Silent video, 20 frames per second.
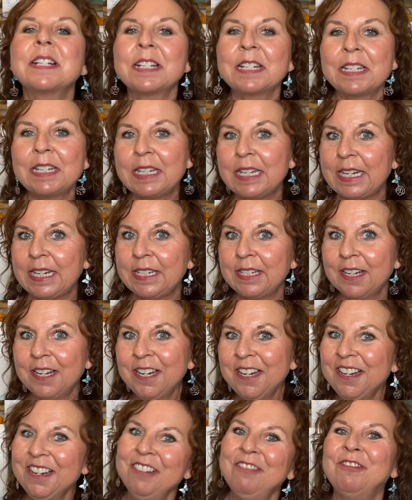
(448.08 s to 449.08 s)
Nina
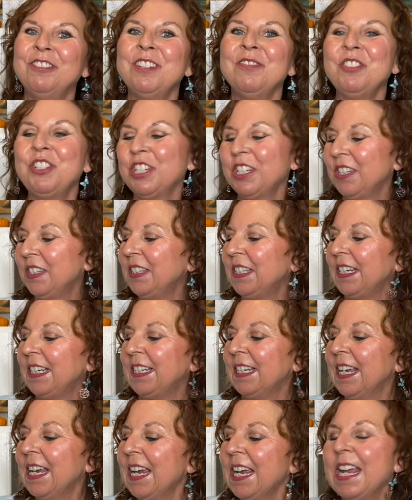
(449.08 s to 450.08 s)
from Just
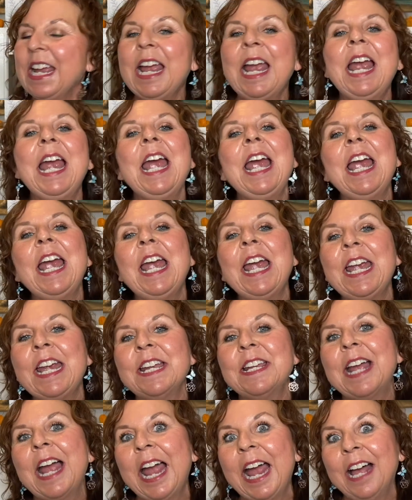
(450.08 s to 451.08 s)
Nina
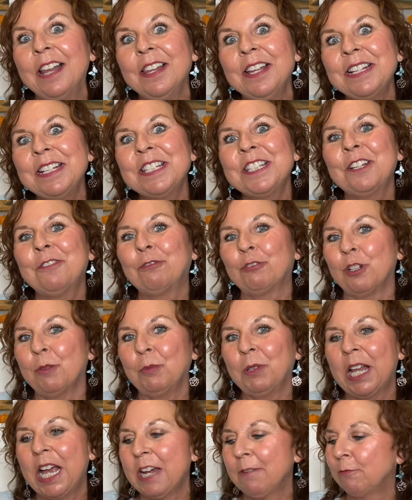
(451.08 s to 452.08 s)
and Alex
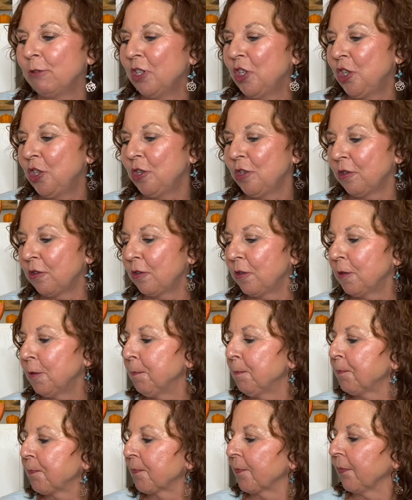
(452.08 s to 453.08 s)
from Life with Sugar.
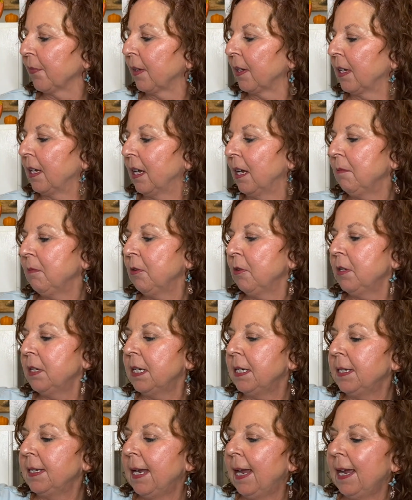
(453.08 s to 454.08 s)
I'm going to
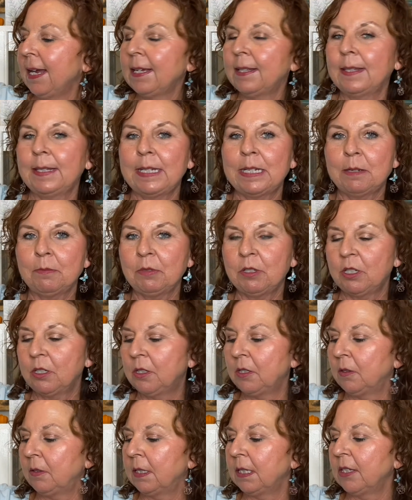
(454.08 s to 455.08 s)
tag them to
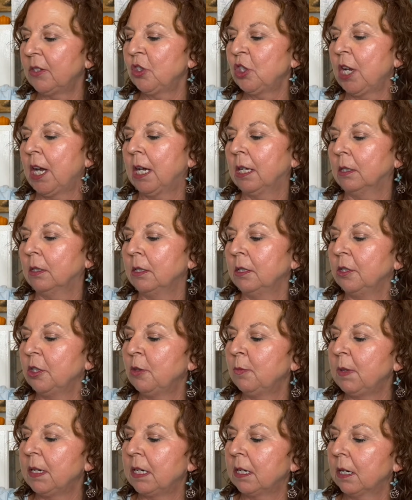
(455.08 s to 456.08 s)
do this
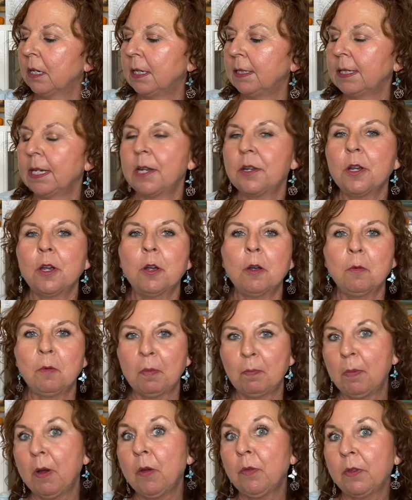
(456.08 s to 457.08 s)
challenge because I know
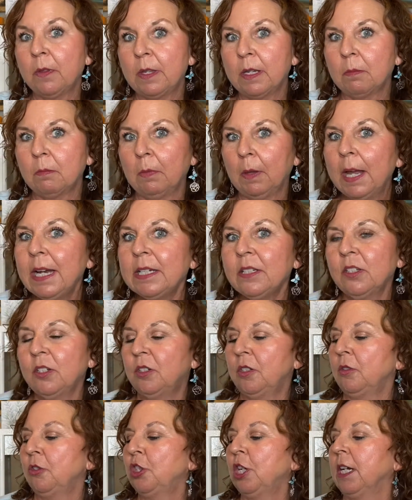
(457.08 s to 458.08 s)
both of them like to
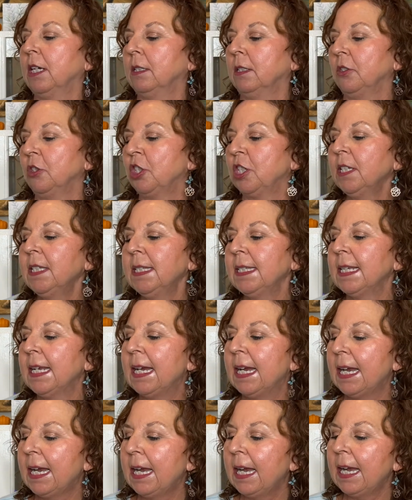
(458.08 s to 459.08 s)
do challenges.
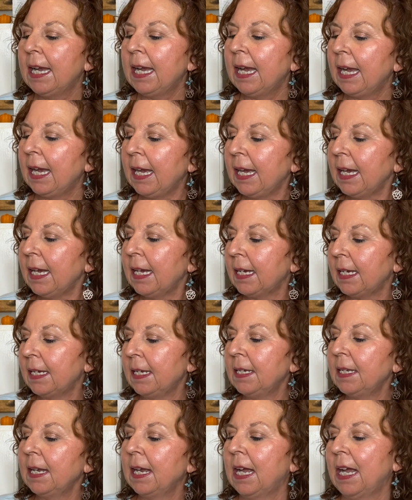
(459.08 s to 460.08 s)

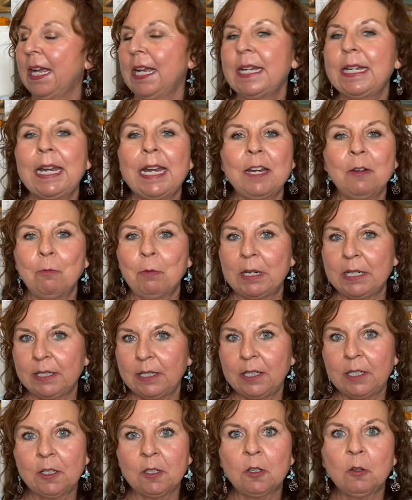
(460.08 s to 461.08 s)
And I can't wait to
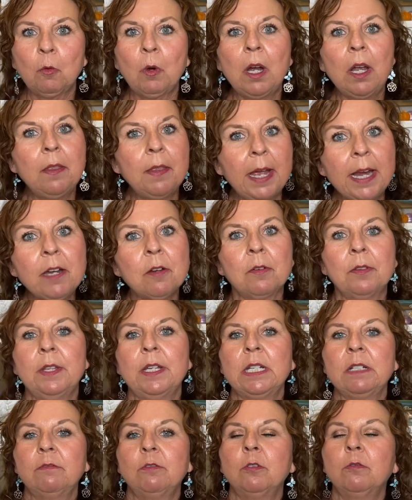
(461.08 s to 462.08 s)
hear what they are
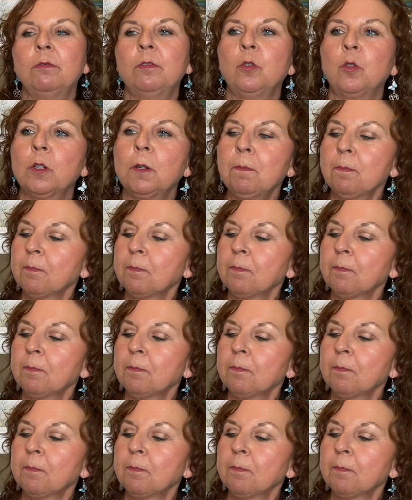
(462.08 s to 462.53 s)
thankful for.